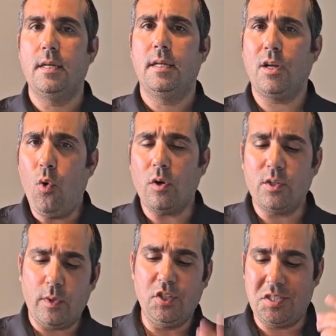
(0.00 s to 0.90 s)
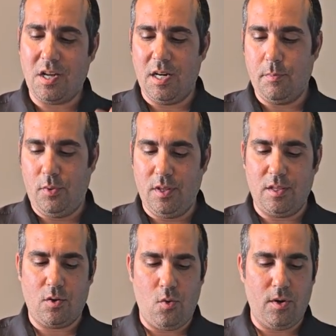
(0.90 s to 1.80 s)
The corded one, you just kind of pull on
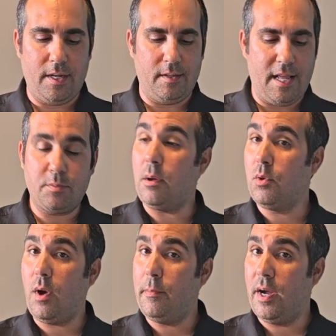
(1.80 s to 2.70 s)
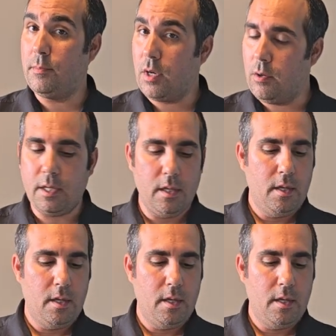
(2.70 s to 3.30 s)
the cord, and probably why mine broke.